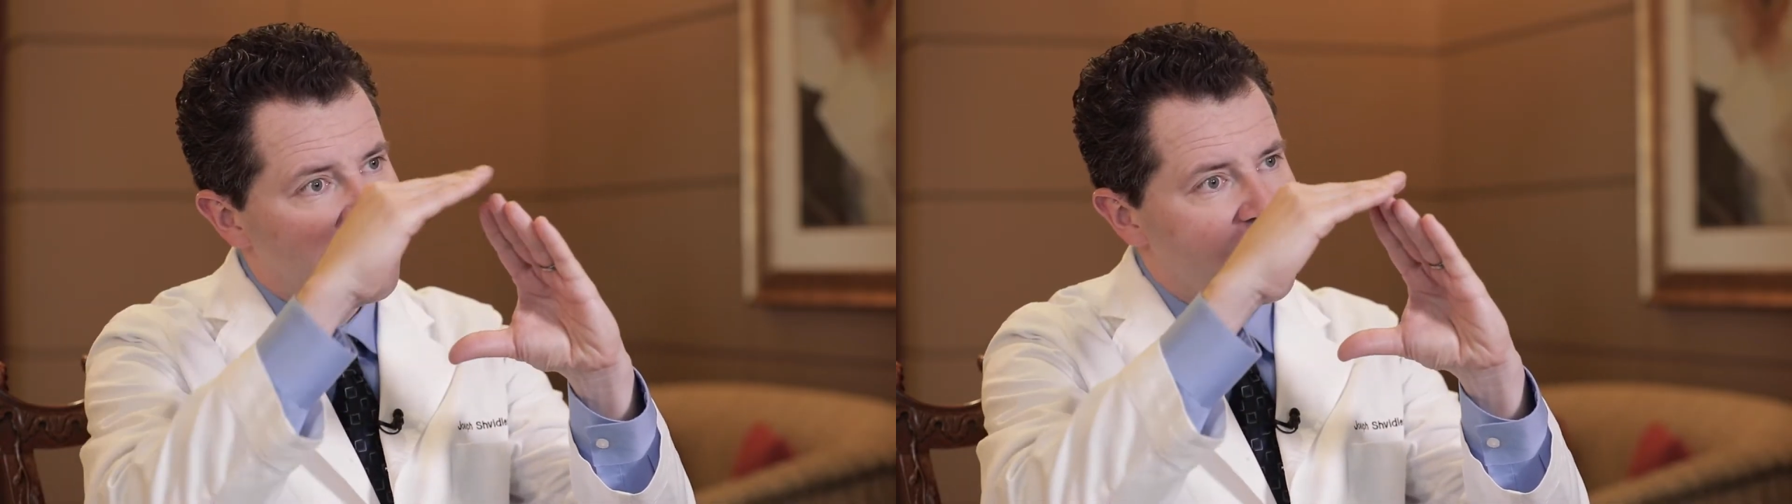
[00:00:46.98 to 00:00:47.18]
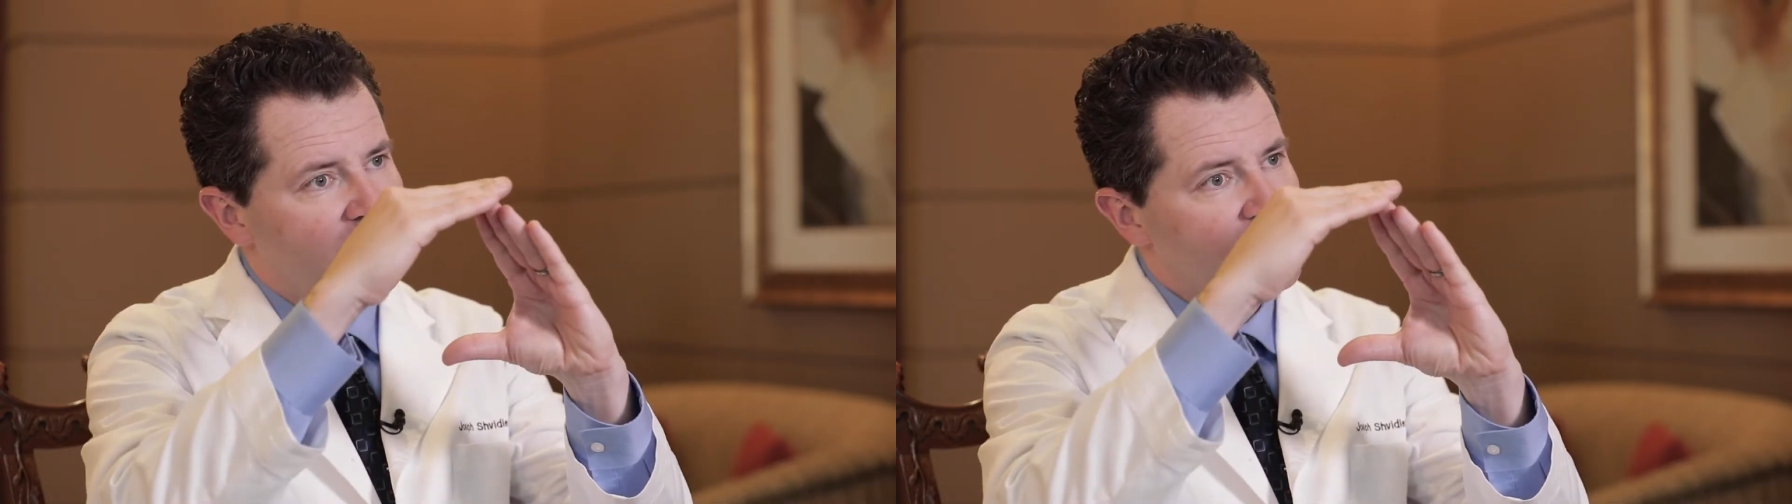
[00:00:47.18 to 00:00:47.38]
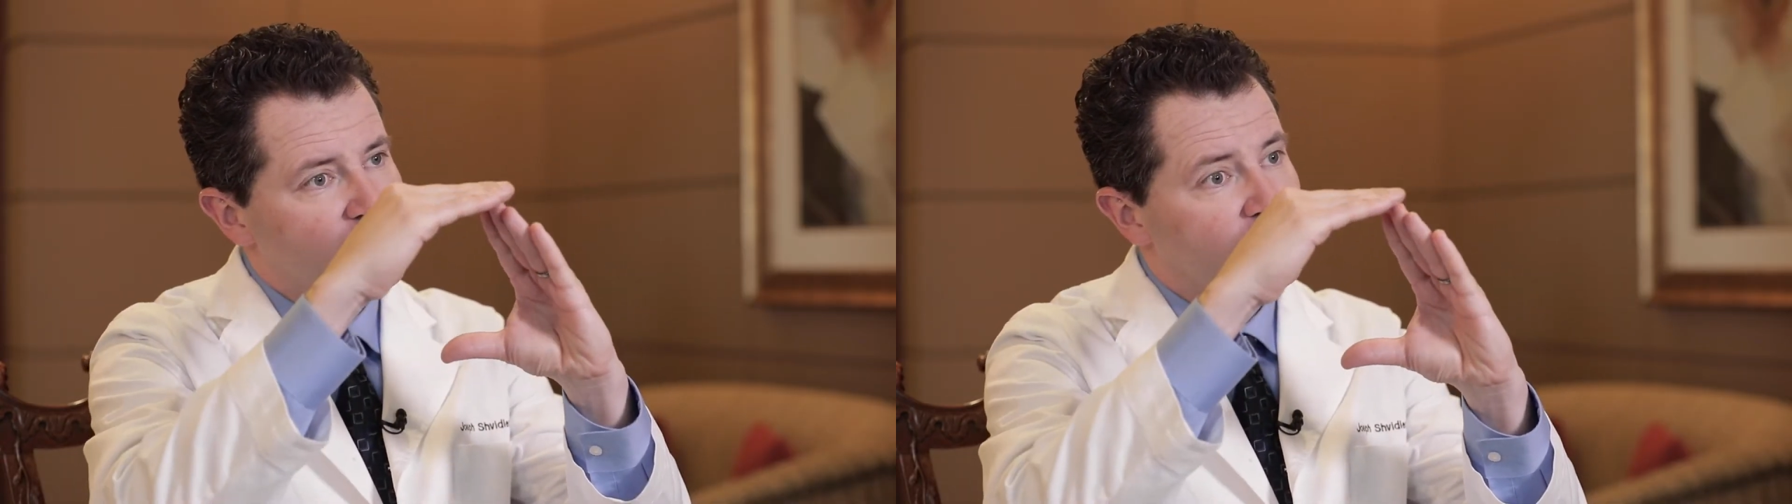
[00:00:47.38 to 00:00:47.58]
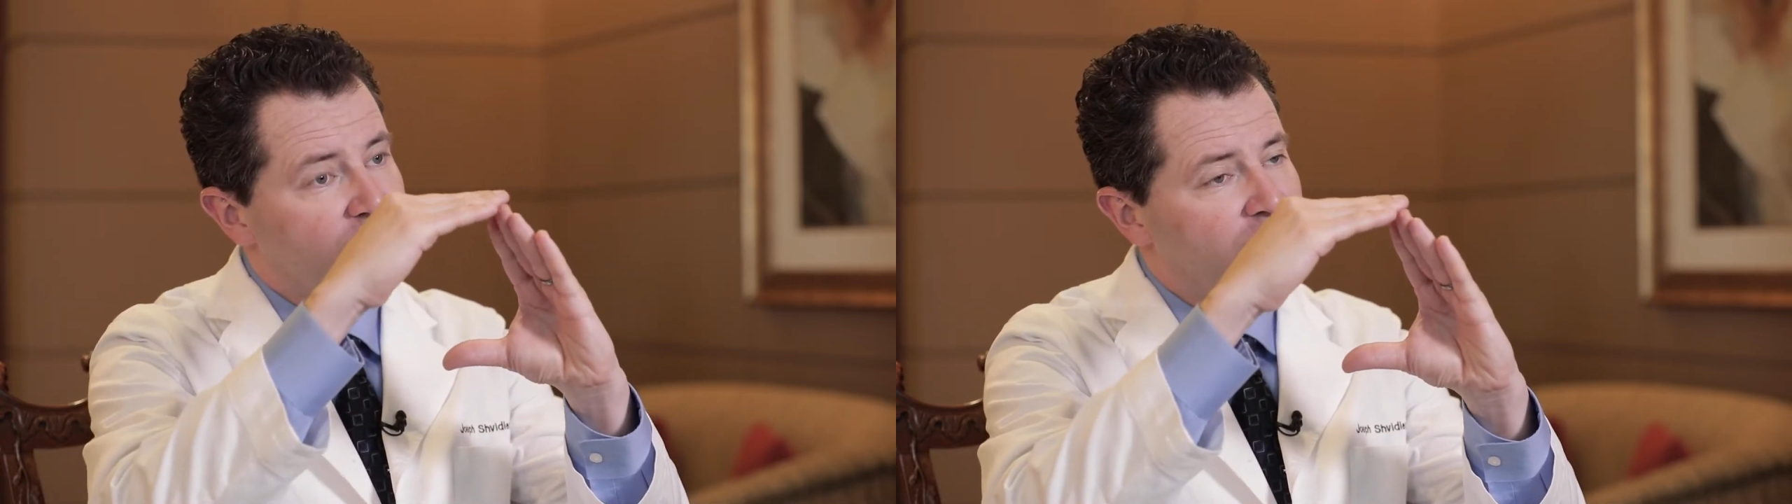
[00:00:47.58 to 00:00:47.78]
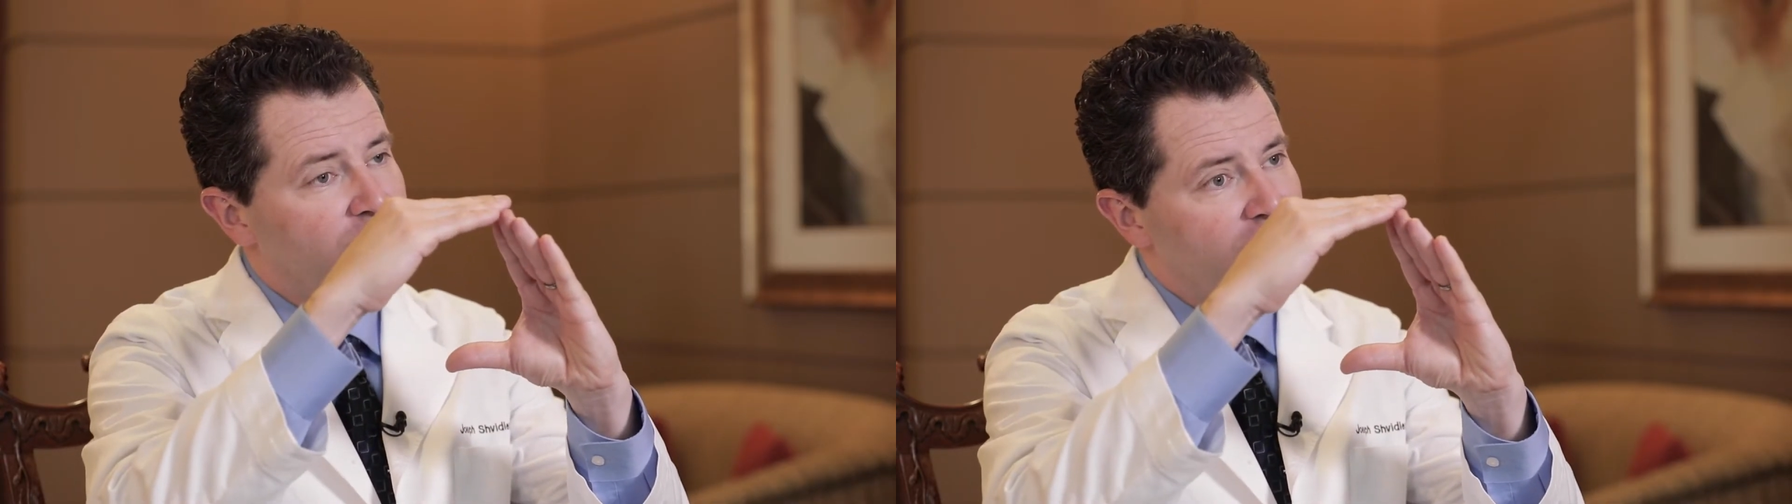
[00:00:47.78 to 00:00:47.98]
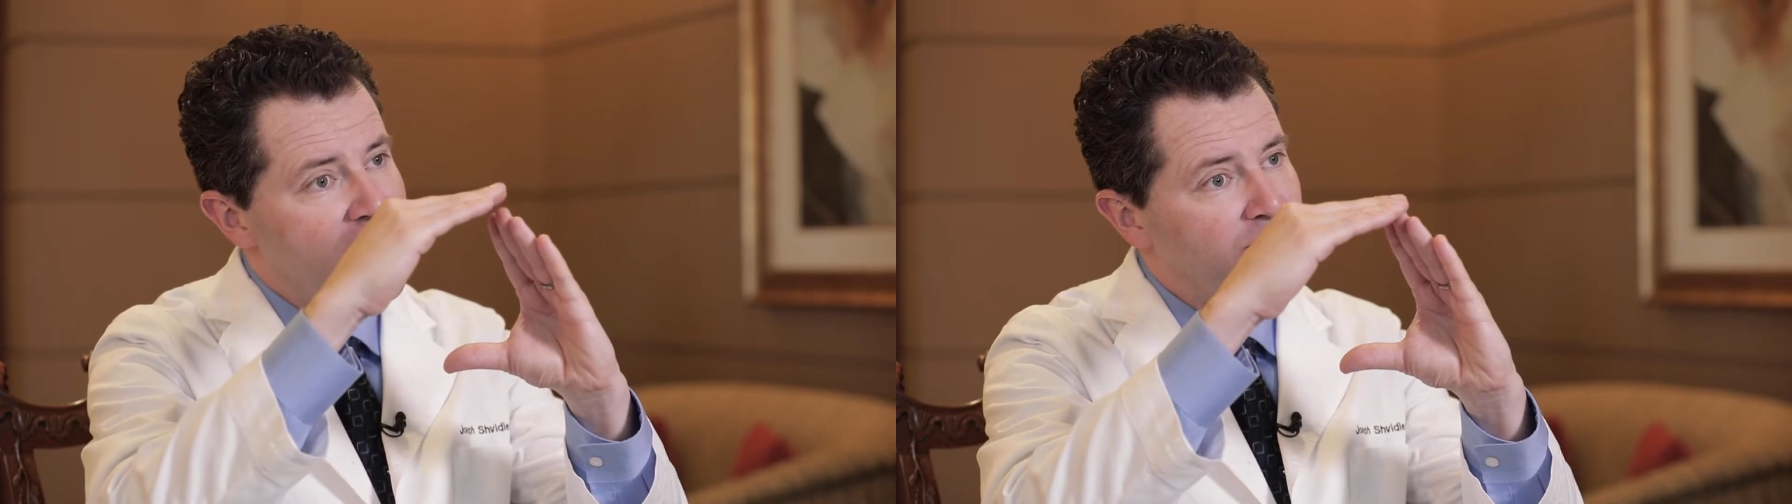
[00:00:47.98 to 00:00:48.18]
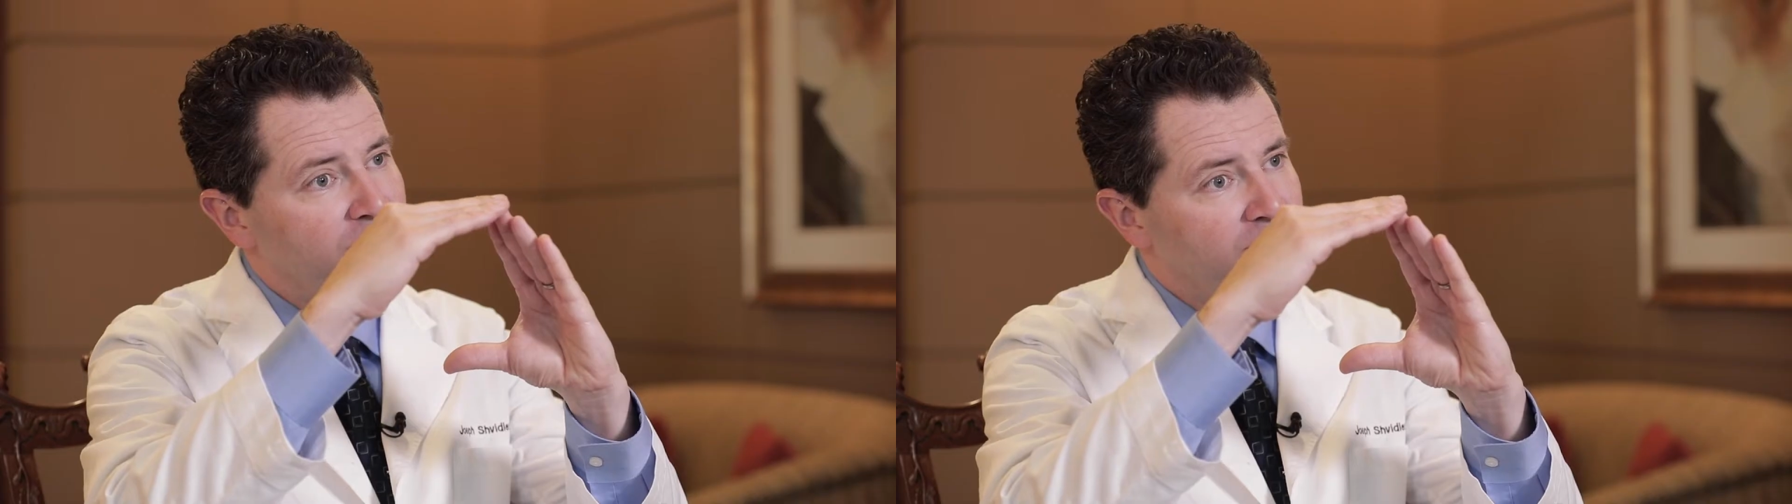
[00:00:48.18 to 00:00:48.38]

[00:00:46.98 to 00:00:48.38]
and there's sort of the flap